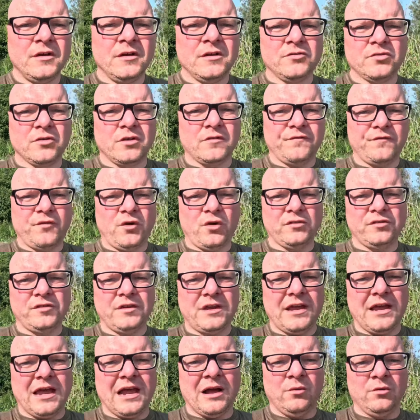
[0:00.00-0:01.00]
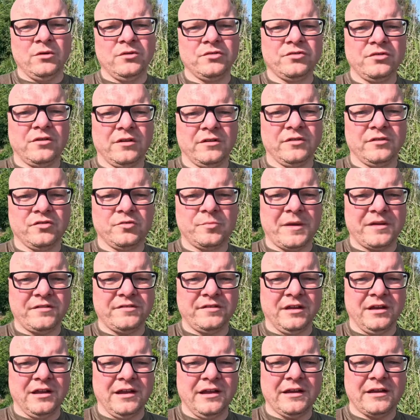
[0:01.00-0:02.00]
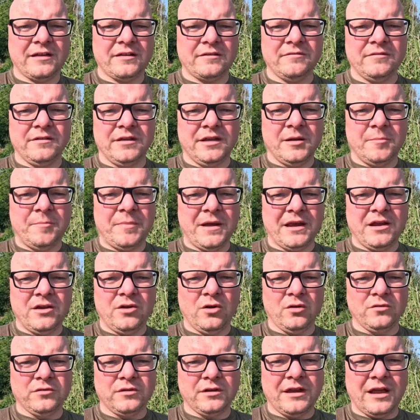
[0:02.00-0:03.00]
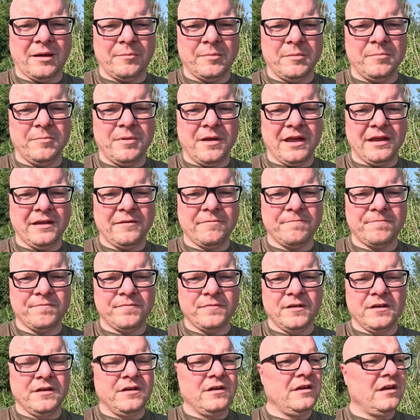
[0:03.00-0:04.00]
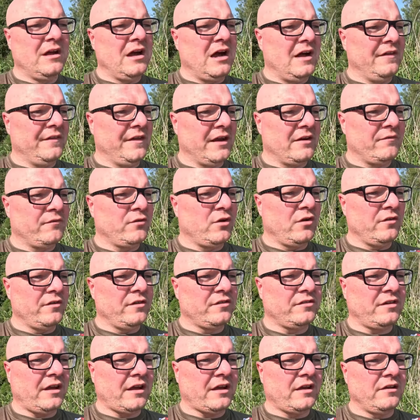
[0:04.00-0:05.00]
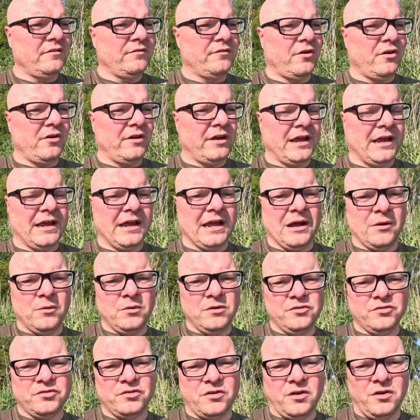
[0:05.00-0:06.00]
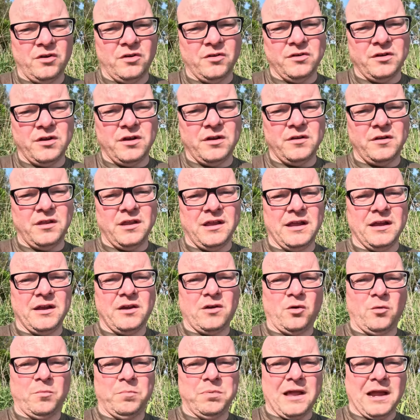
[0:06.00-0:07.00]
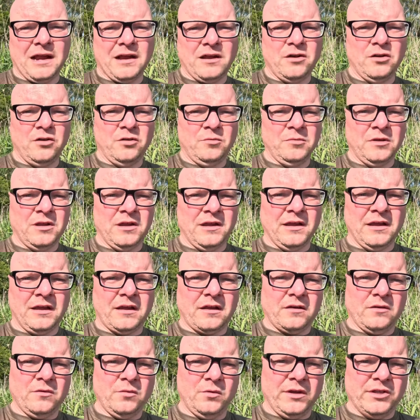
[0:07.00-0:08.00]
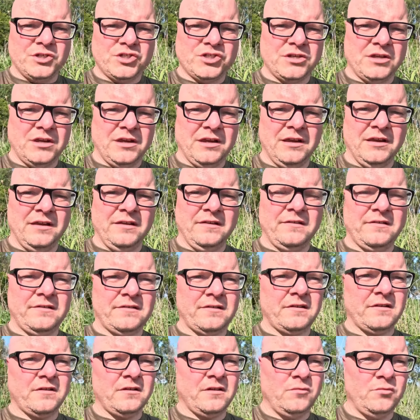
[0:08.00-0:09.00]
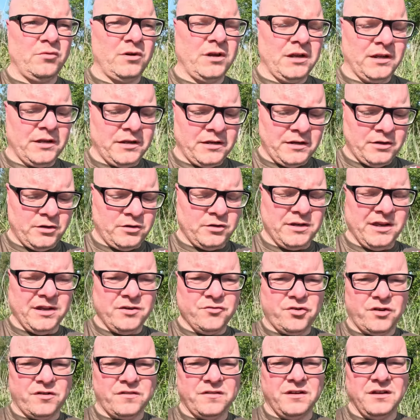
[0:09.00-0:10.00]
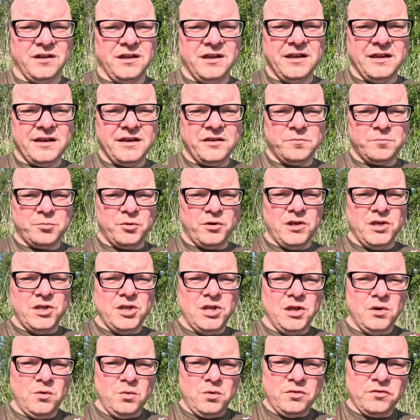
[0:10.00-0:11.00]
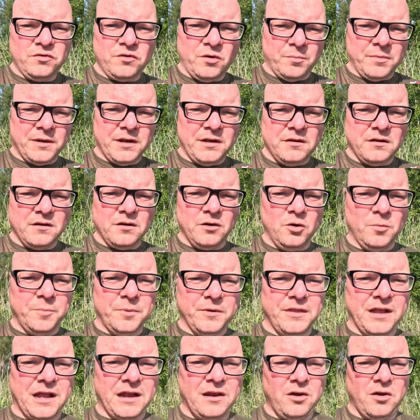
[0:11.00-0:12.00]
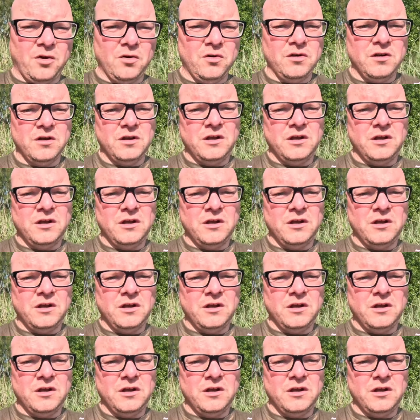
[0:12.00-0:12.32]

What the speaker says: So I've got 48 hours on the Specie Lake in a peg called the Cabin Peg, and then I've got the second 48 hours on a lake called Blackcomb Lake, which is a really interesting lake. It's pretty new, it's not been open that long.